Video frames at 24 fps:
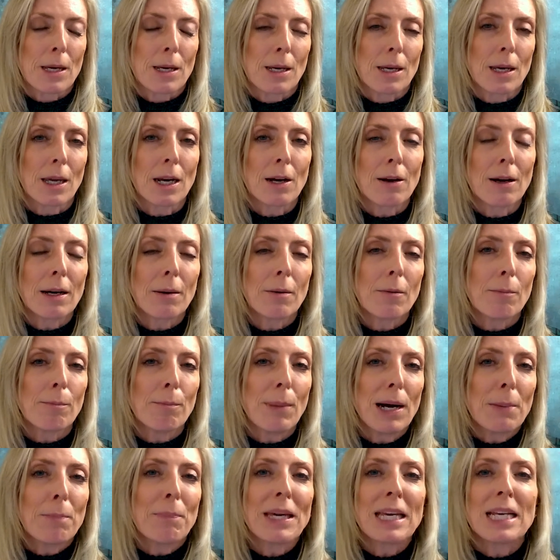
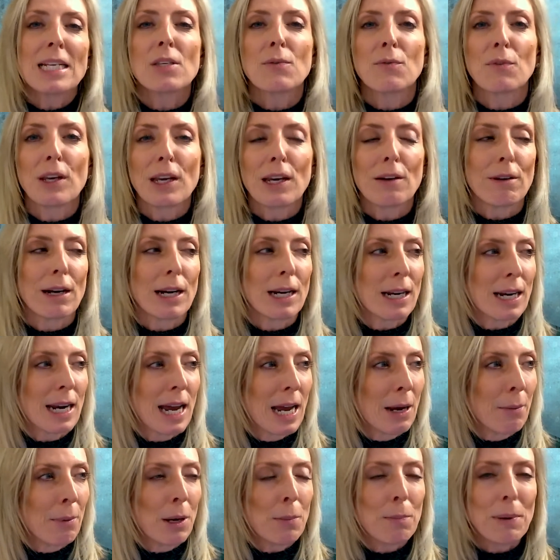My biggest fear right now,
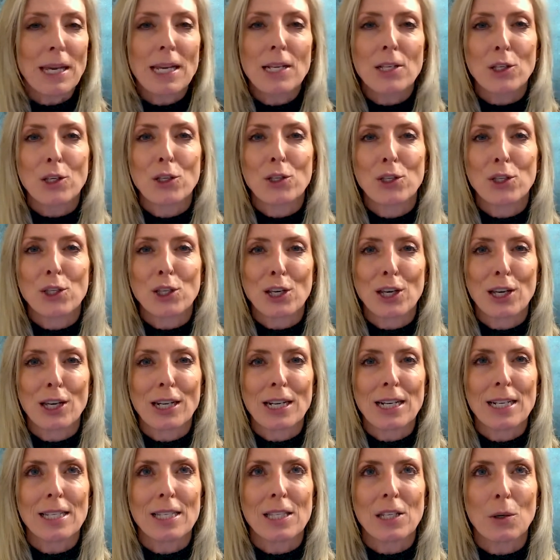my biggest concern
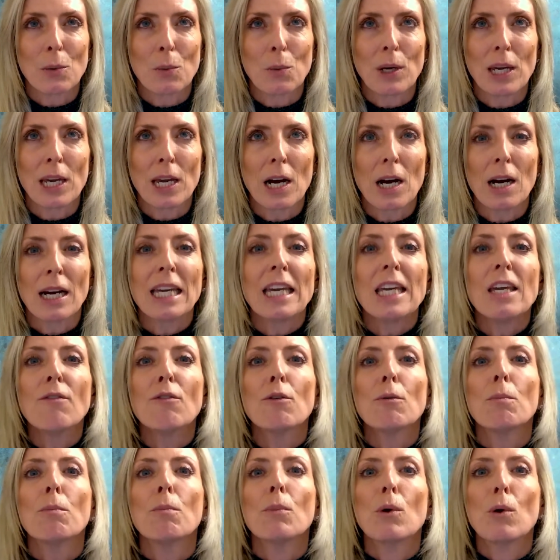is that we are
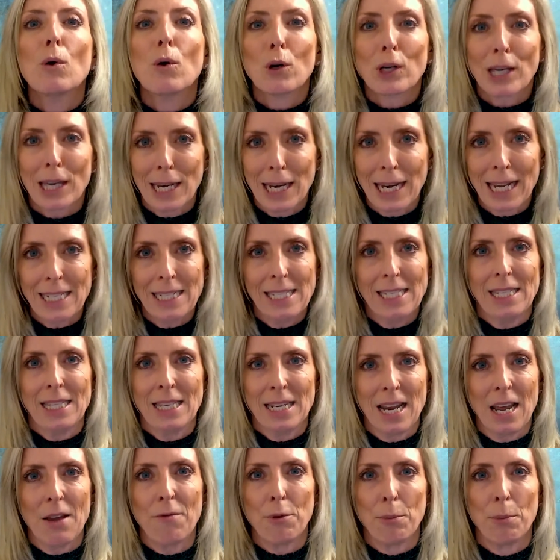even more connected than
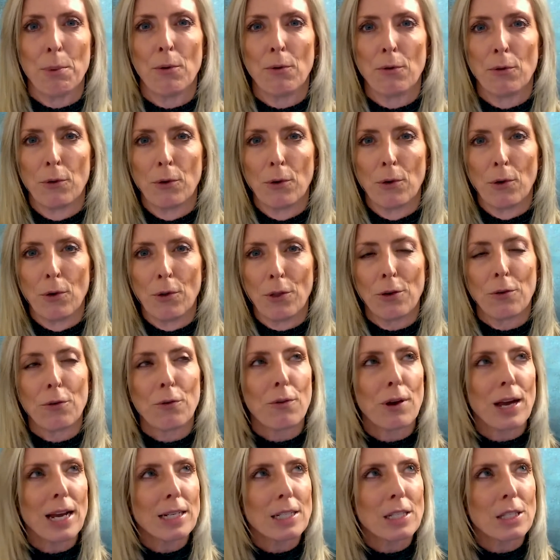ever before. The
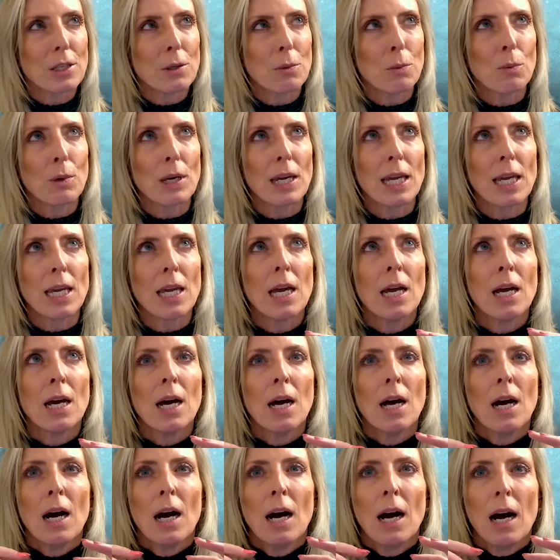fact that
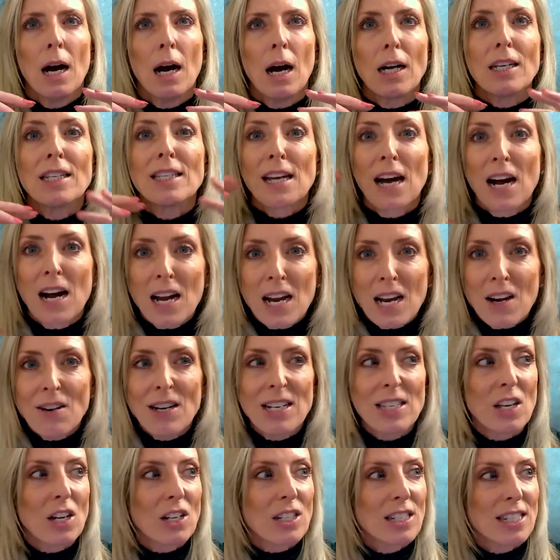our diaries,
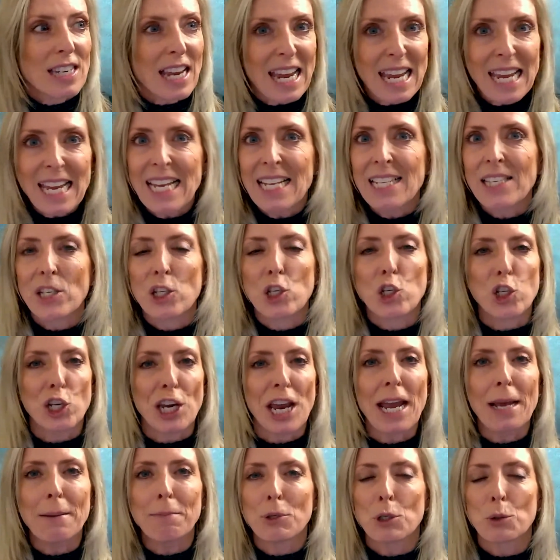our days are
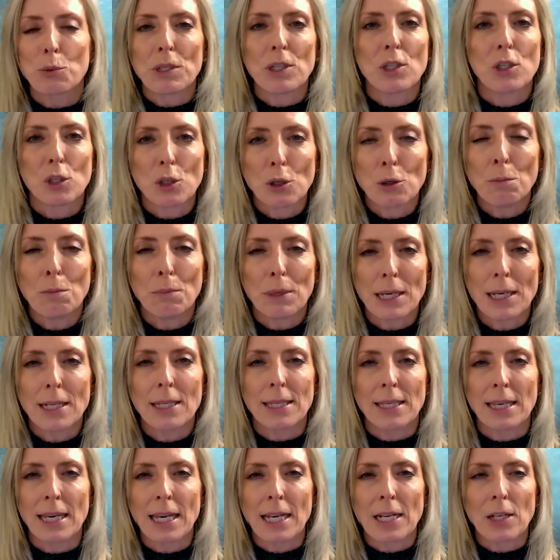jammed with Zoom
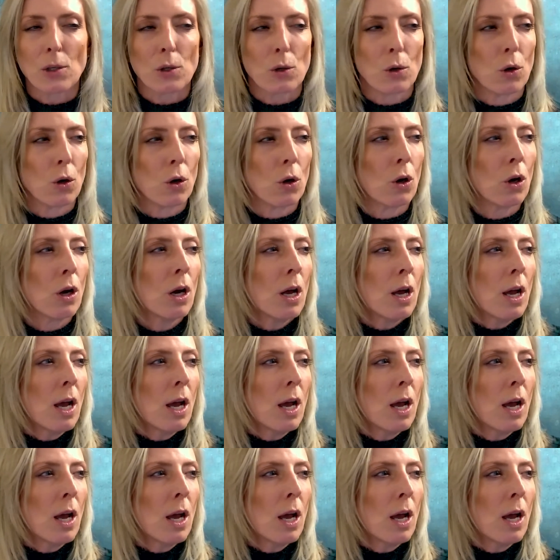meetings or